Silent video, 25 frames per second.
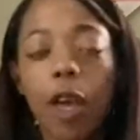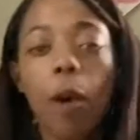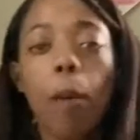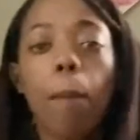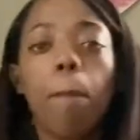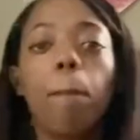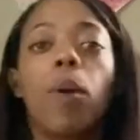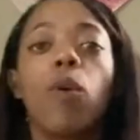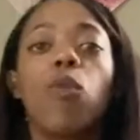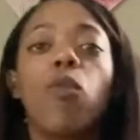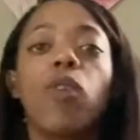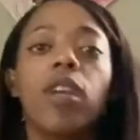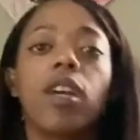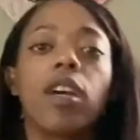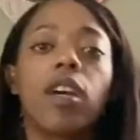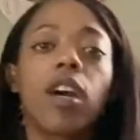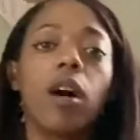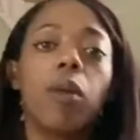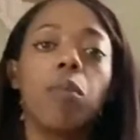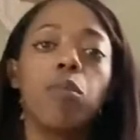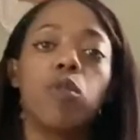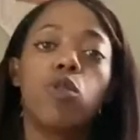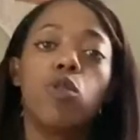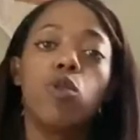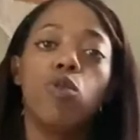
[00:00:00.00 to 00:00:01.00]
But when it
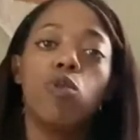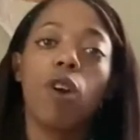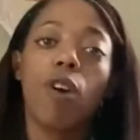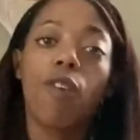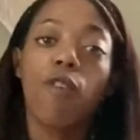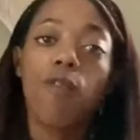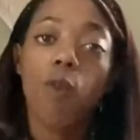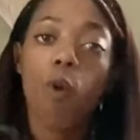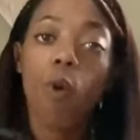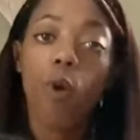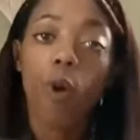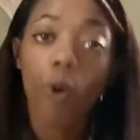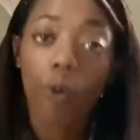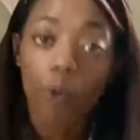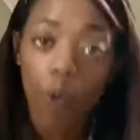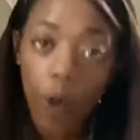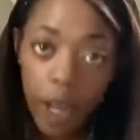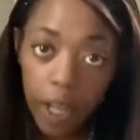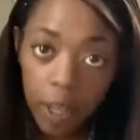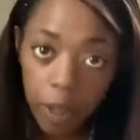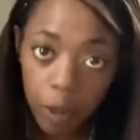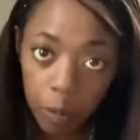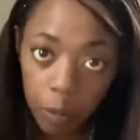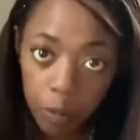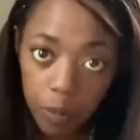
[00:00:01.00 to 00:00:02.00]
comes to the 4
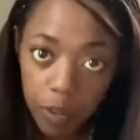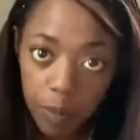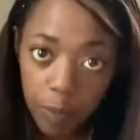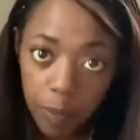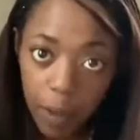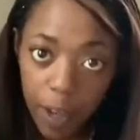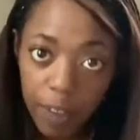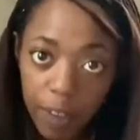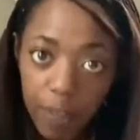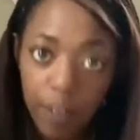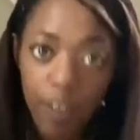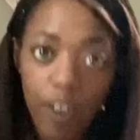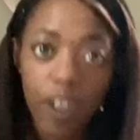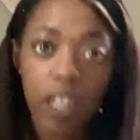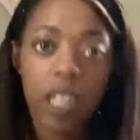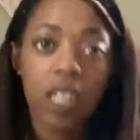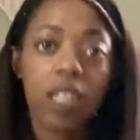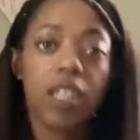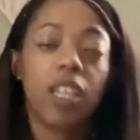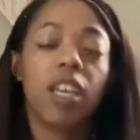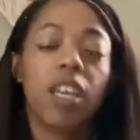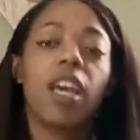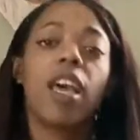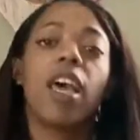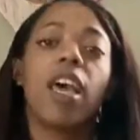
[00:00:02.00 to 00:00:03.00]
realms, my friend,
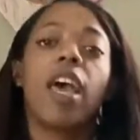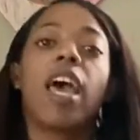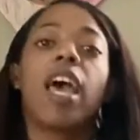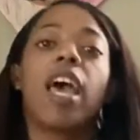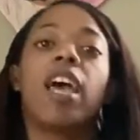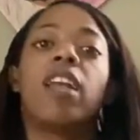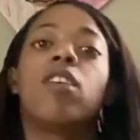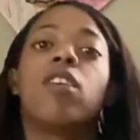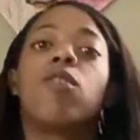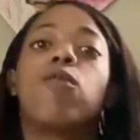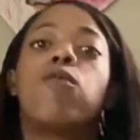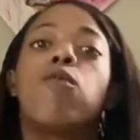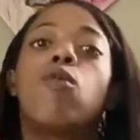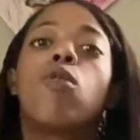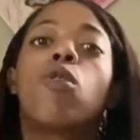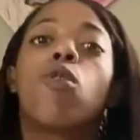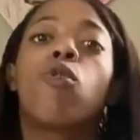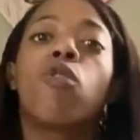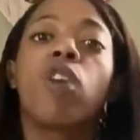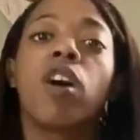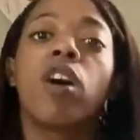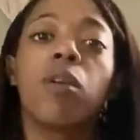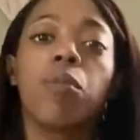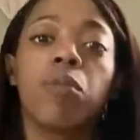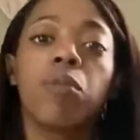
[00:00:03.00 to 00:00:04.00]
and the 4
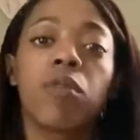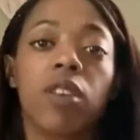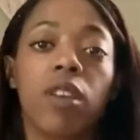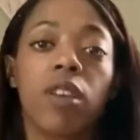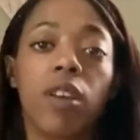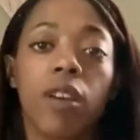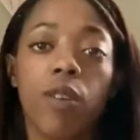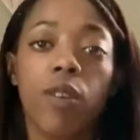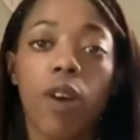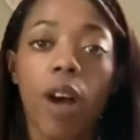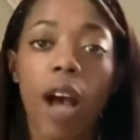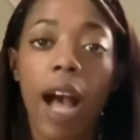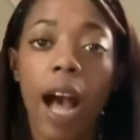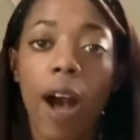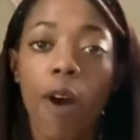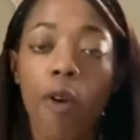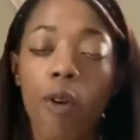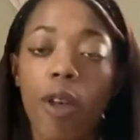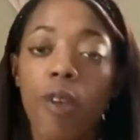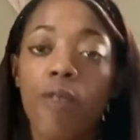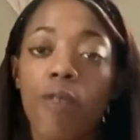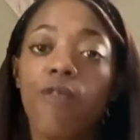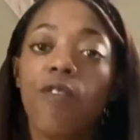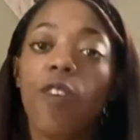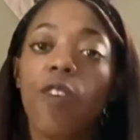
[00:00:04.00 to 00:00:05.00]
realms, how
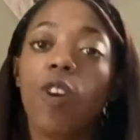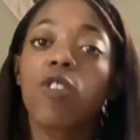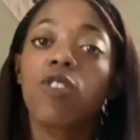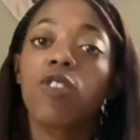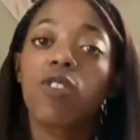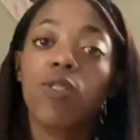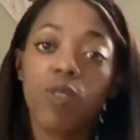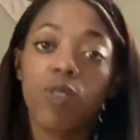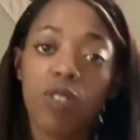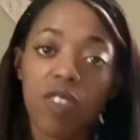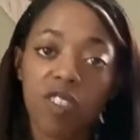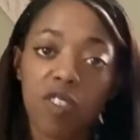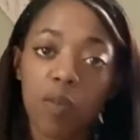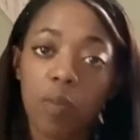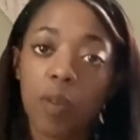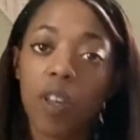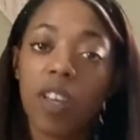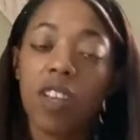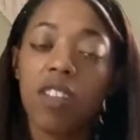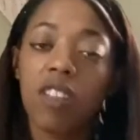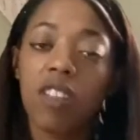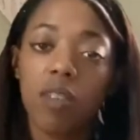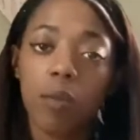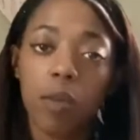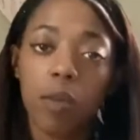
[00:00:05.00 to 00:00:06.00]
it first was
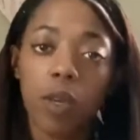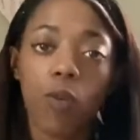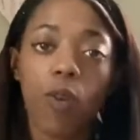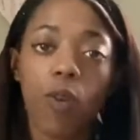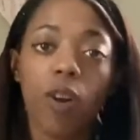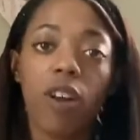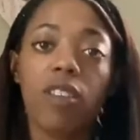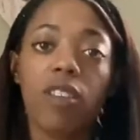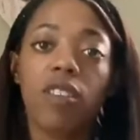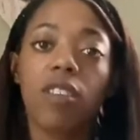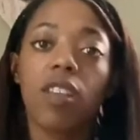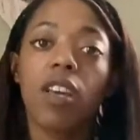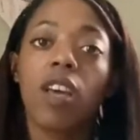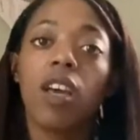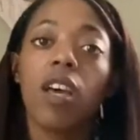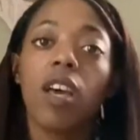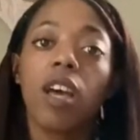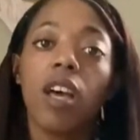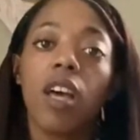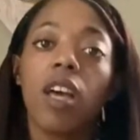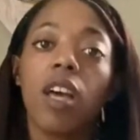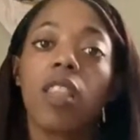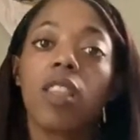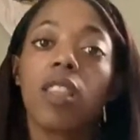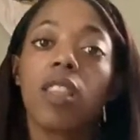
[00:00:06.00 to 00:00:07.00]
explained to me was
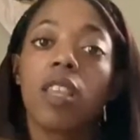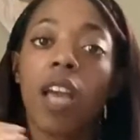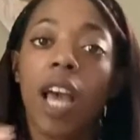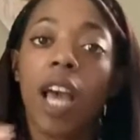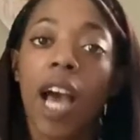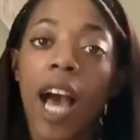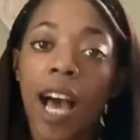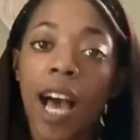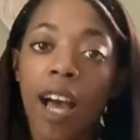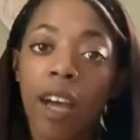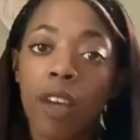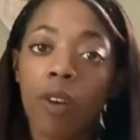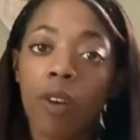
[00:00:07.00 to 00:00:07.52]
the God